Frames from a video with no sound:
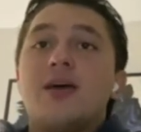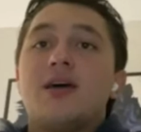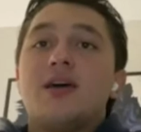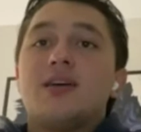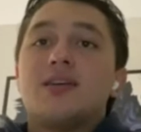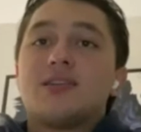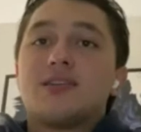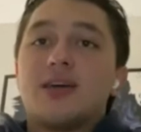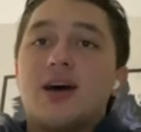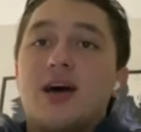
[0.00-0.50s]

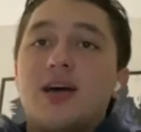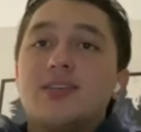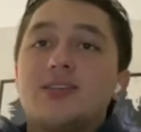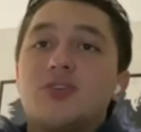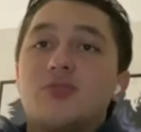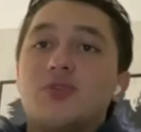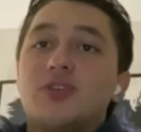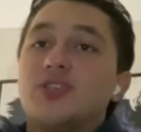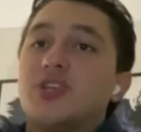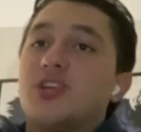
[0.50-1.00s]
Tides
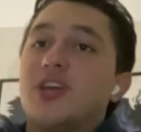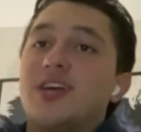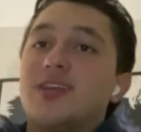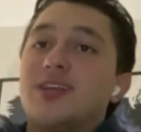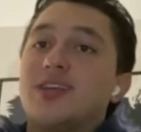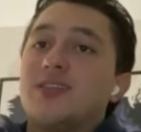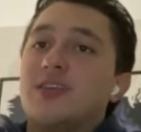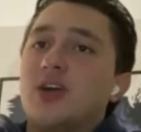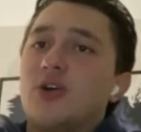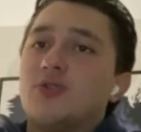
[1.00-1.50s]
originate
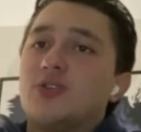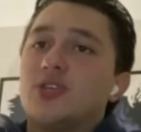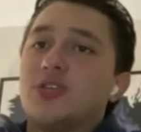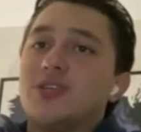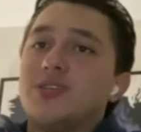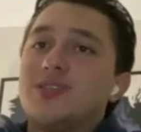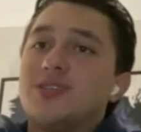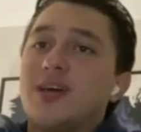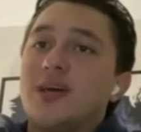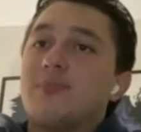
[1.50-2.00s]
in the
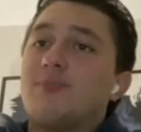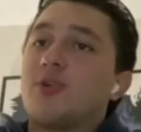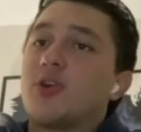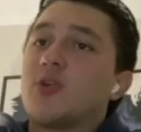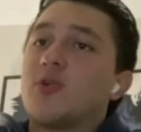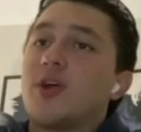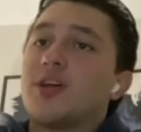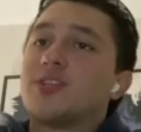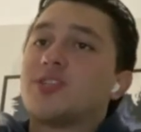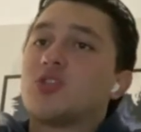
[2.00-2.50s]
oceans and
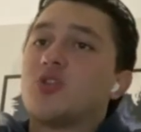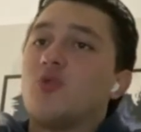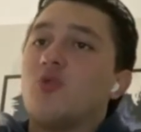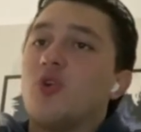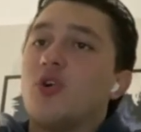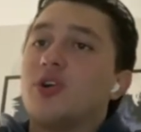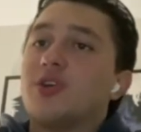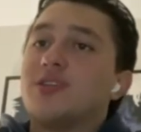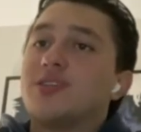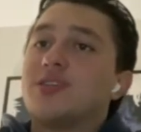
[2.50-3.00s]
progress
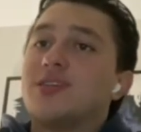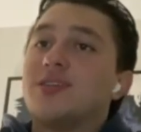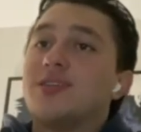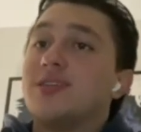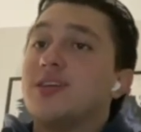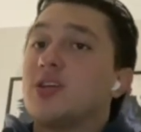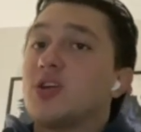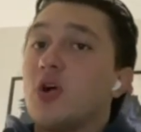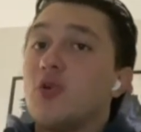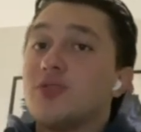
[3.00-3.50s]
towards the
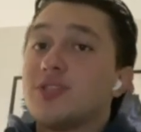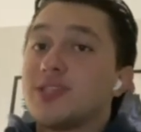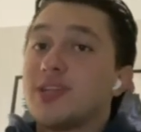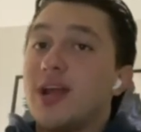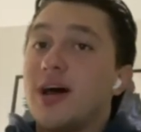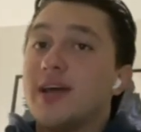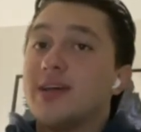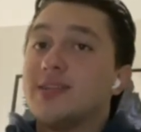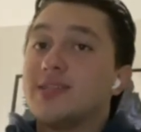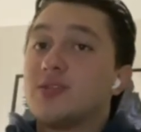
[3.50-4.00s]

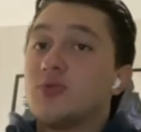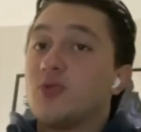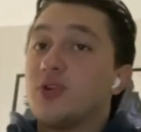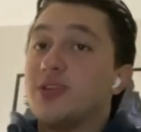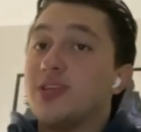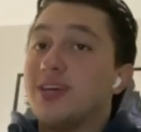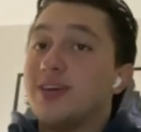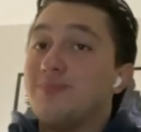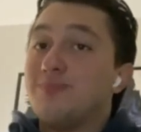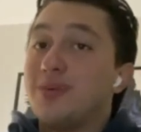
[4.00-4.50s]
coastlines where
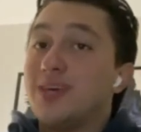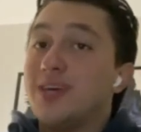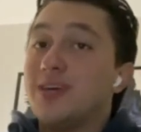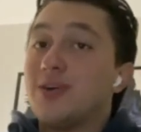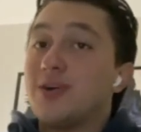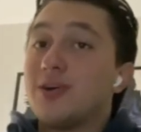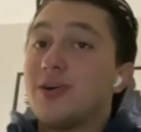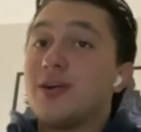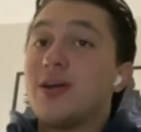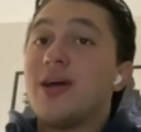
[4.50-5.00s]
they
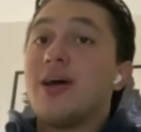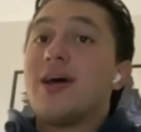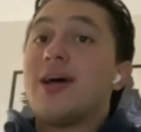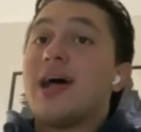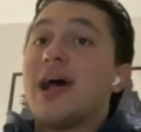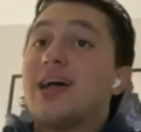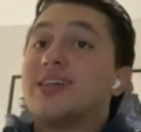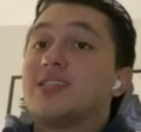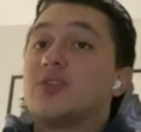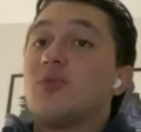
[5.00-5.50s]
appear
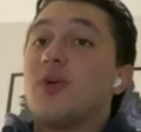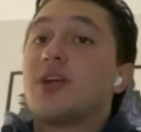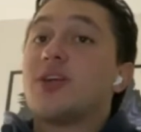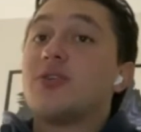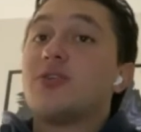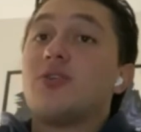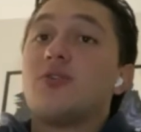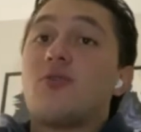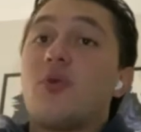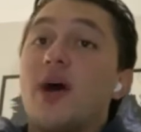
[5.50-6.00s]
as a
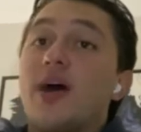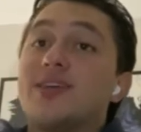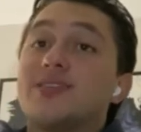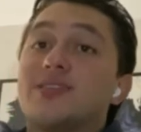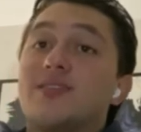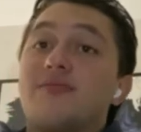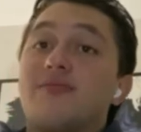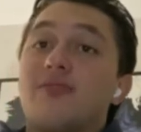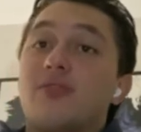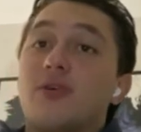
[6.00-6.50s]
regular rise
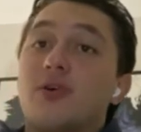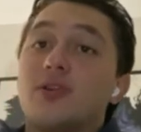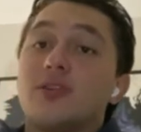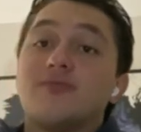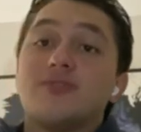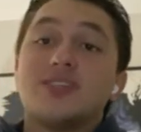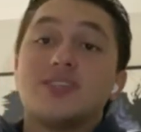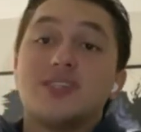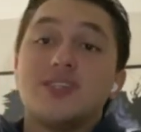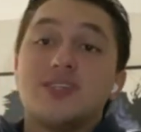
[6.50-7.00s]
and fall of
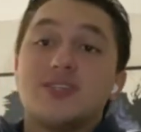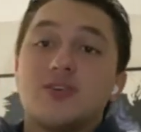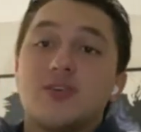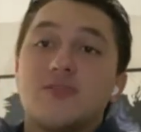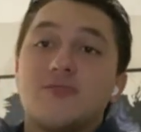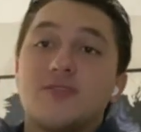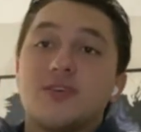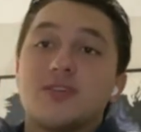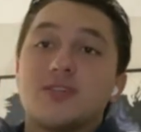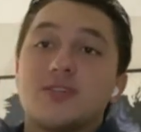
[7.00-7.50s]
the sea
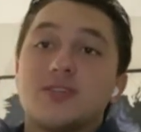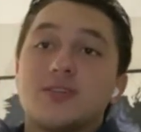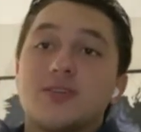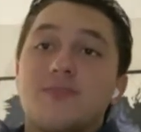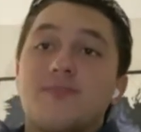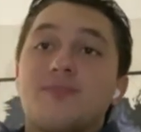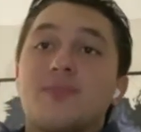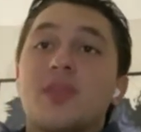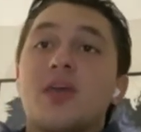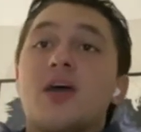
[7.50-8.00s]
surface.
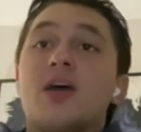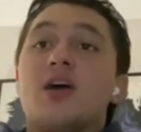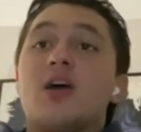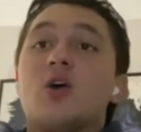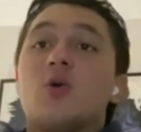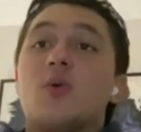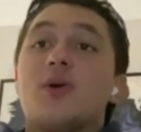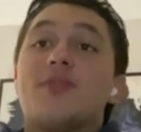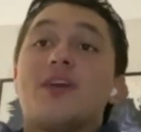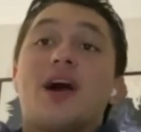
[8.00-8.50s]

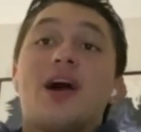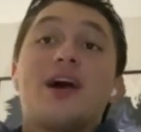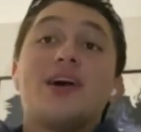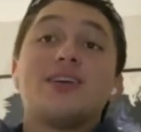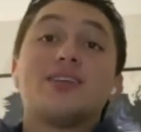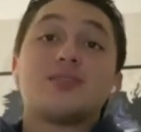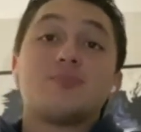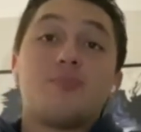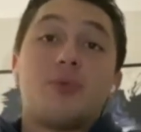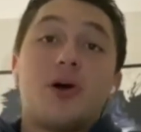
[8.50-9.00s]
When the
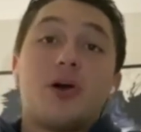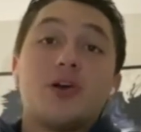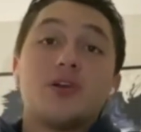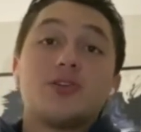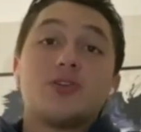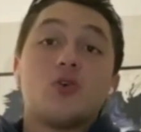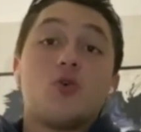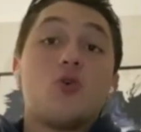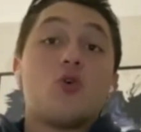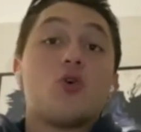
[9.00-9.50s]
highest
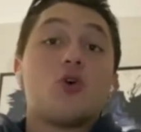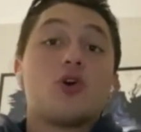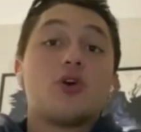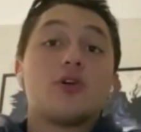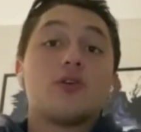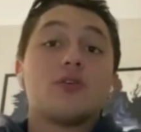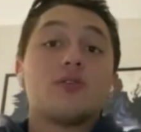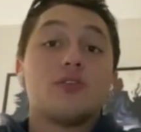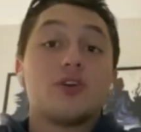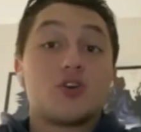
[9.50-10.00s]
part,
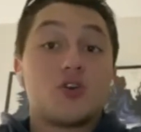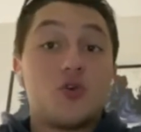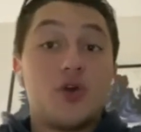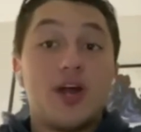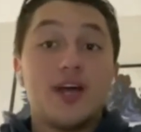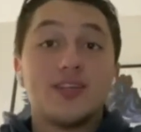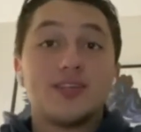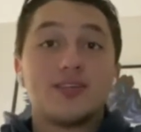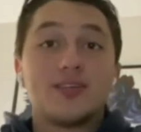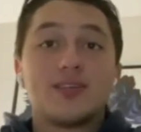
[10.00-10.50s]
or the
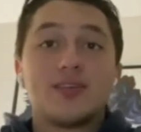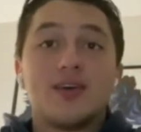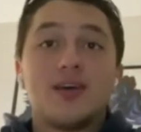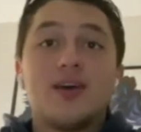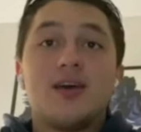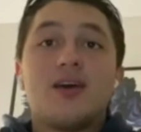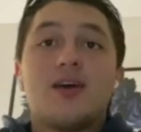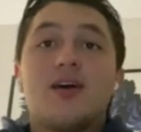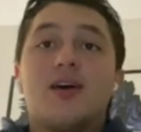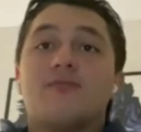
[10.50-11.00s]
crest,
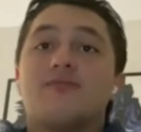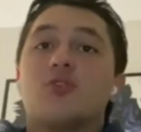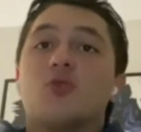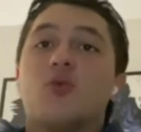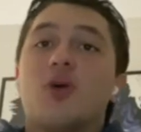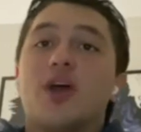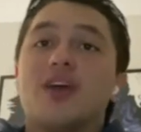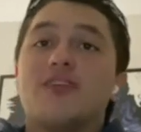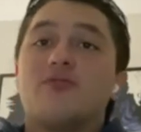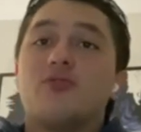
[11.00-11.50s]
of the
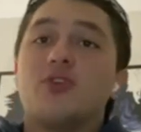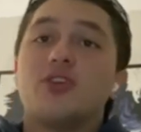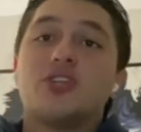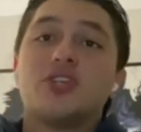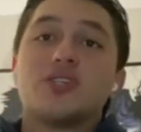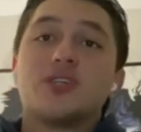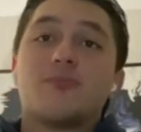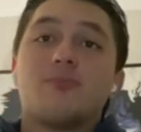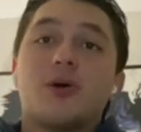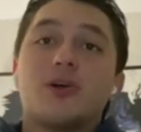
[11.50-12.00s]
wave
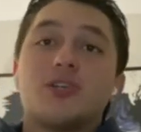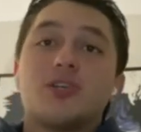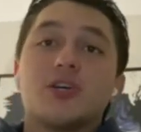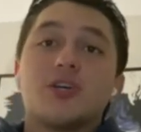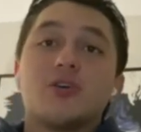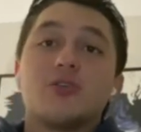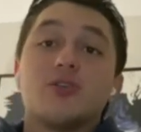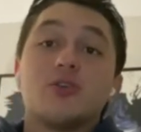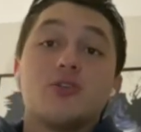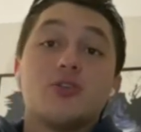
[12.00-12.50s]
reaches a
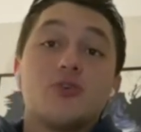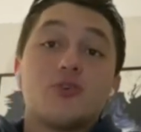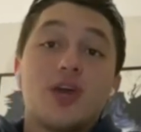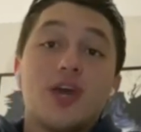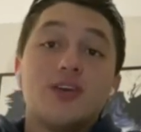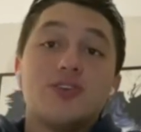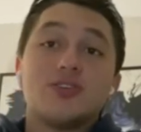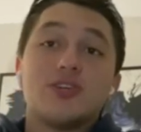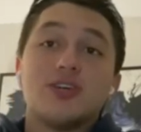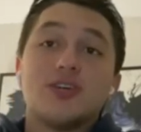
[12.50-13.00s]
particular
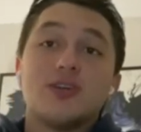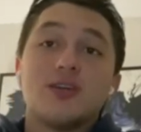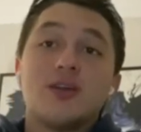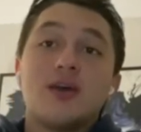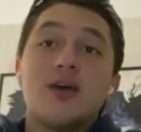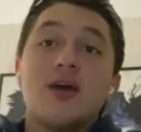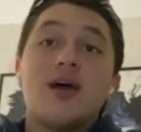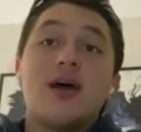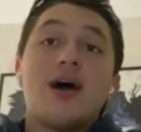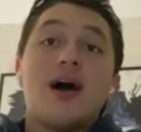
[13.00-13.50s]
location,
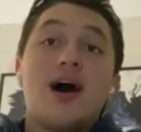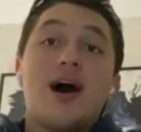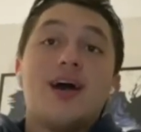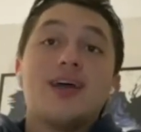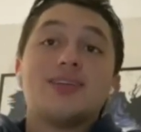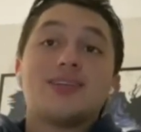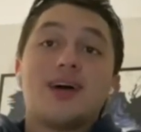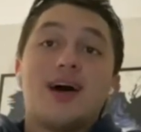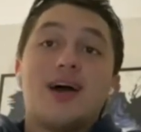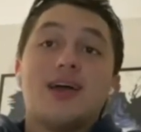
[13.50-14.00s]
high
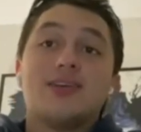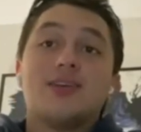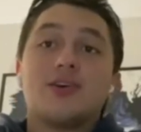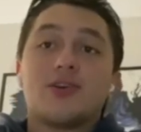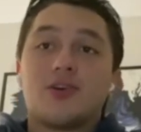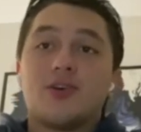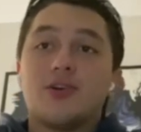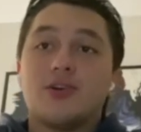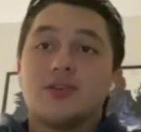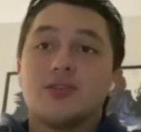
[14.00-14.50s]
tide
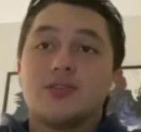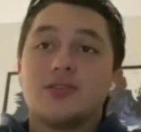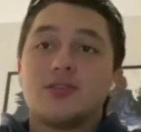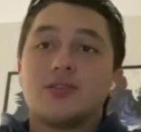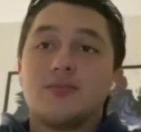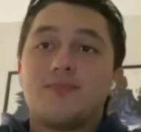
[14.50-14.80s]
occurs.